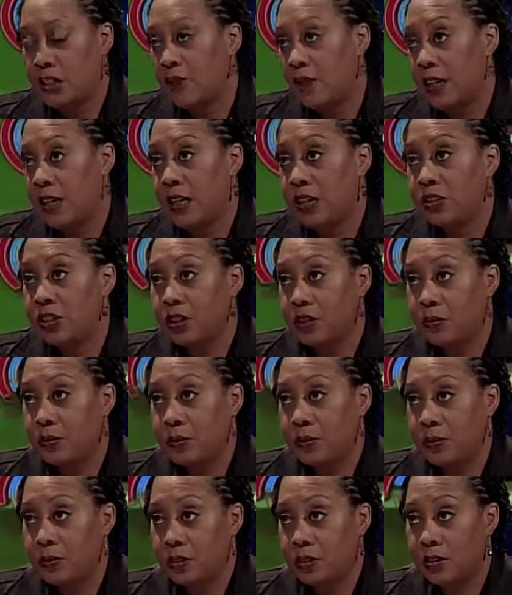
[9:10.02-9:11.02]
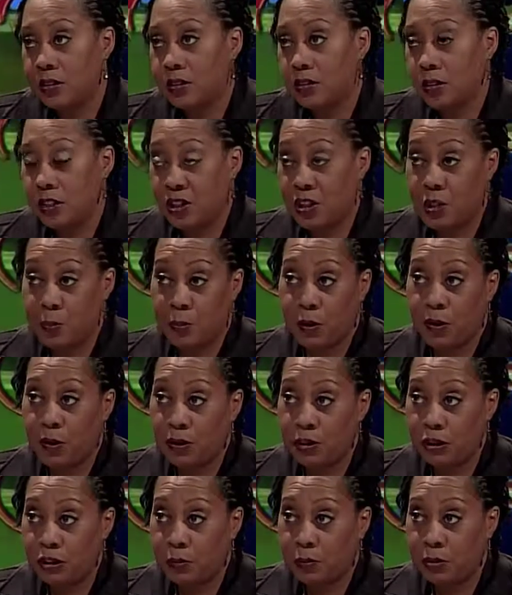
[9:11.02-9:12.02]
financial abuse, there's
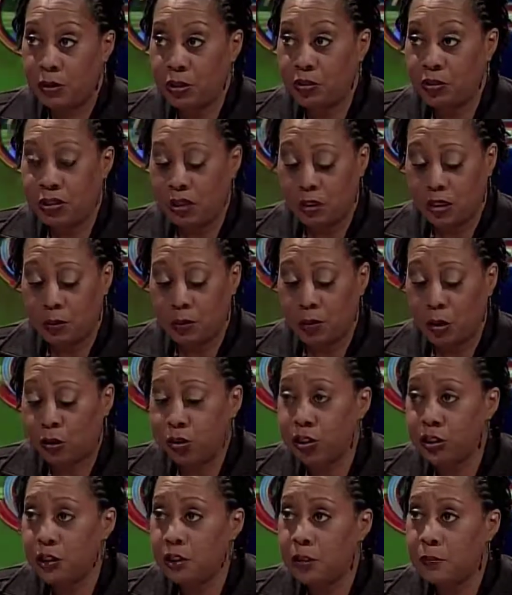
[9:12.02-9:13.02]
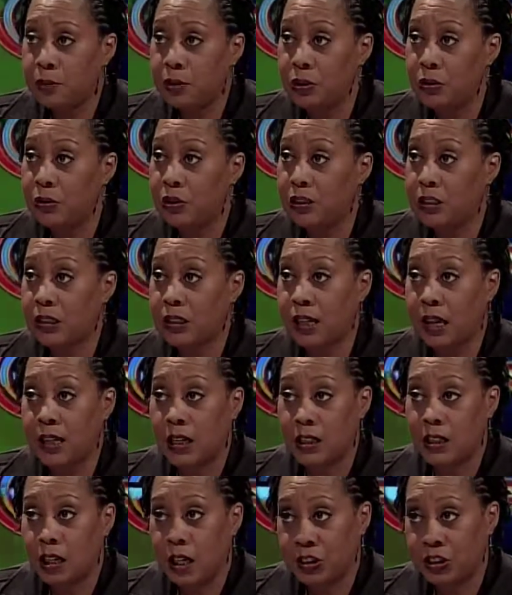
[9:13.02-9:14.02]
spiritual abuse, there's emotional abuse, there's
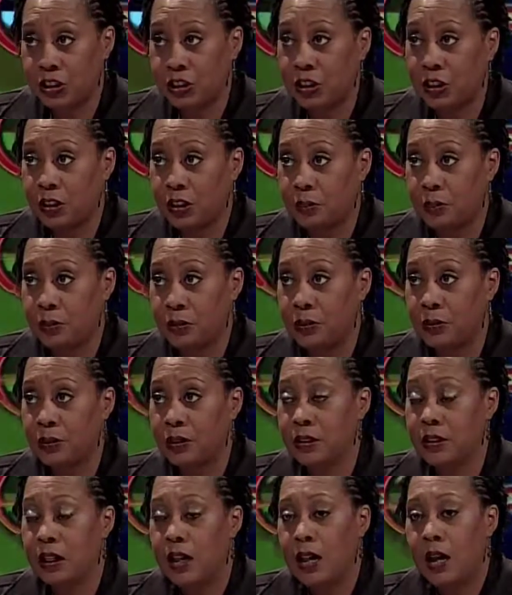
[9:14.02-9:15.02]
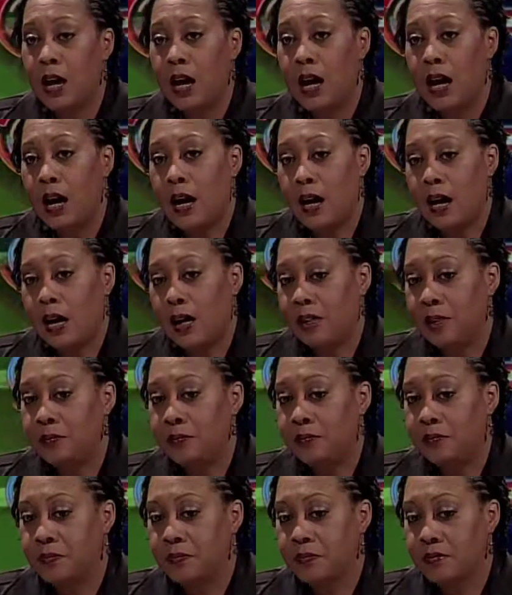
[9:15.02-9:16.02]
psychological abuse.
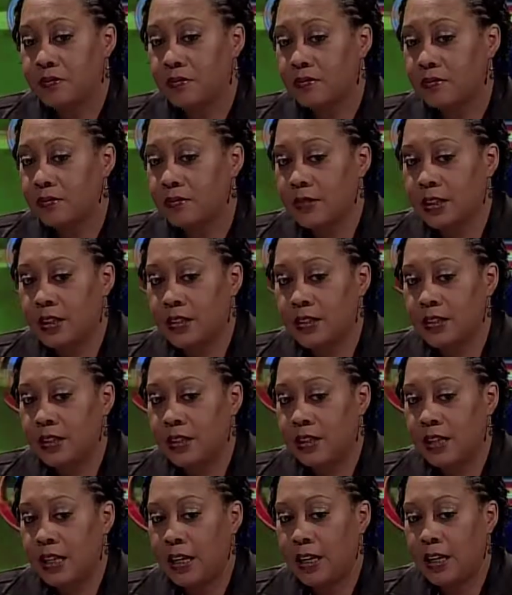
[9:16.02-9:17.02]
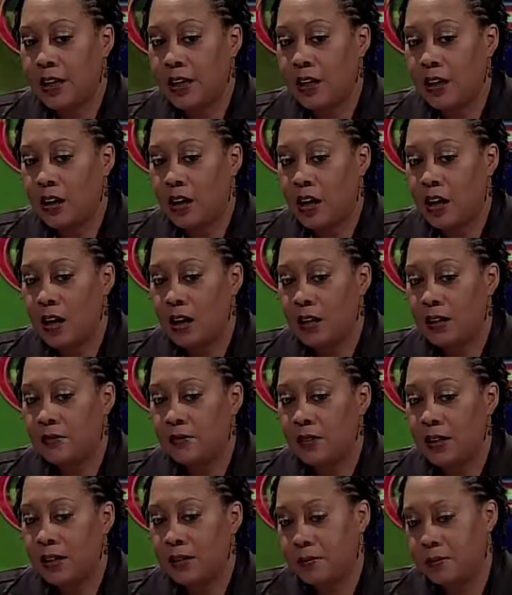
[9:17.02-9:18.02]
But
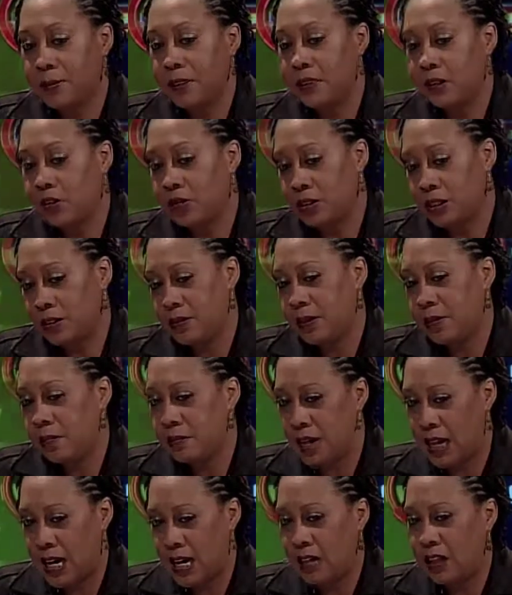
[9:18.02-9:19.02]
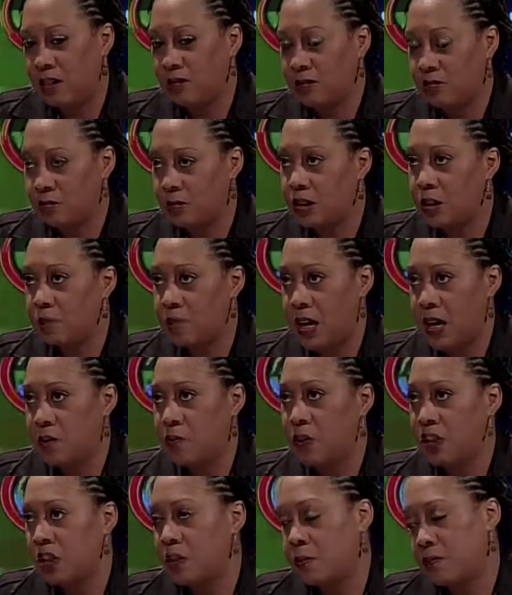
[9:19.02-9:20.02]
those are the
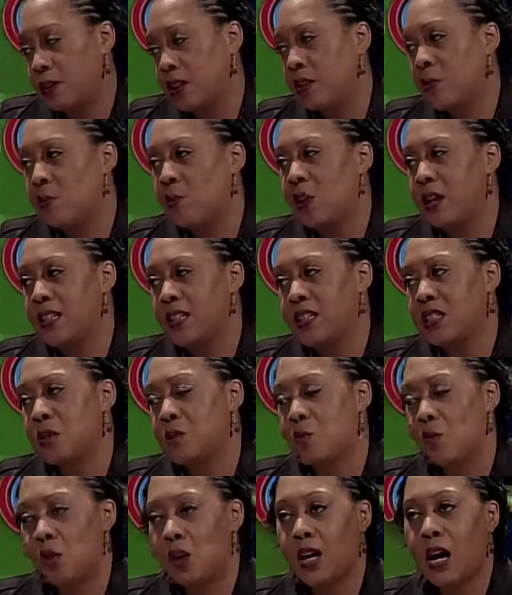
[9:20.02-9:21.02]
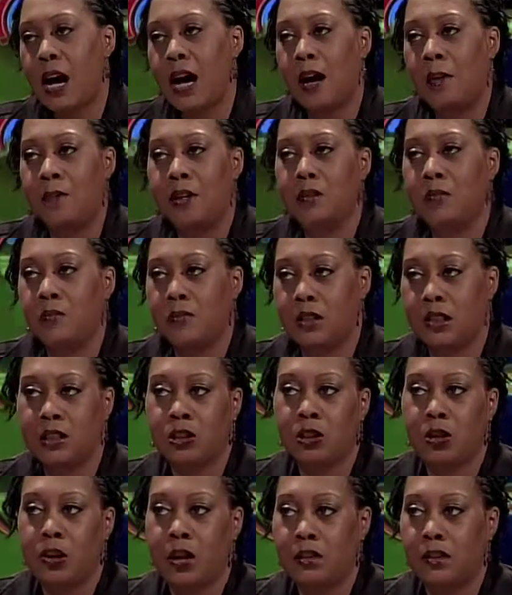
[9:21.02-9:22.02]
main ones. But the one that's more commonly
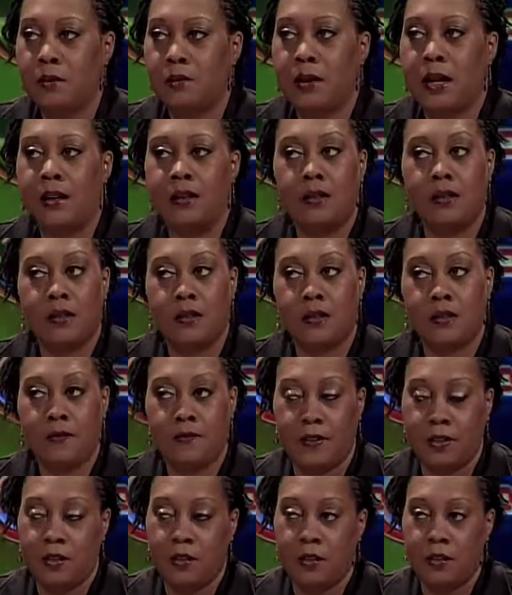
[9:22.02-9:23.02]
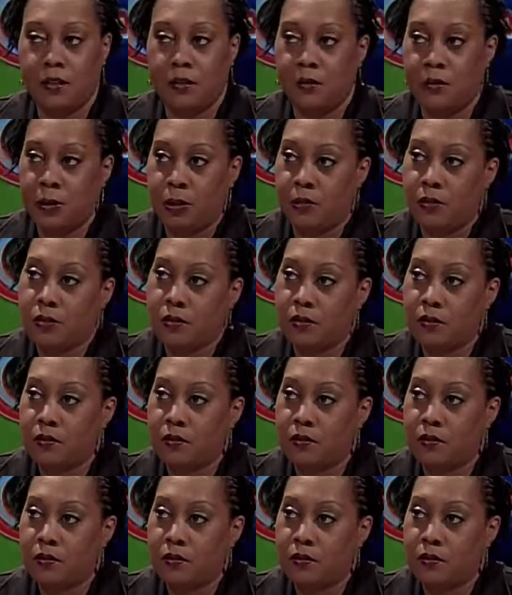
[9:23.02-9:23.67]
talked about is the physical abuse.